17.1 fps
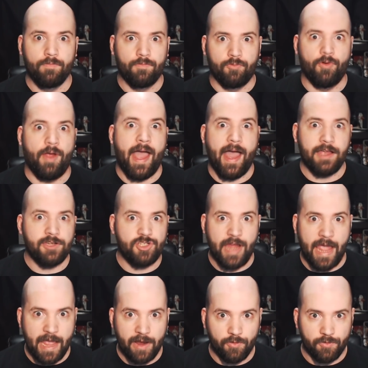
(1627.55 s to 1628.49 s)

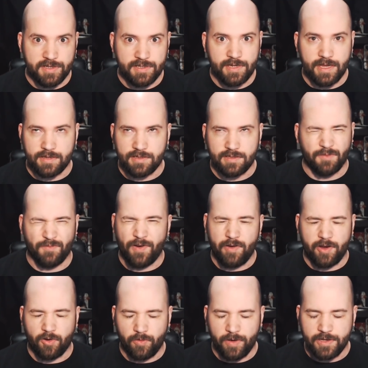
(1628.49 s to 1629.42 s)
#resist. They're
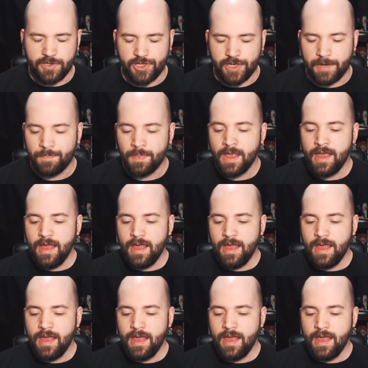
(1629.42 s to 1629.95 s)
very cringy.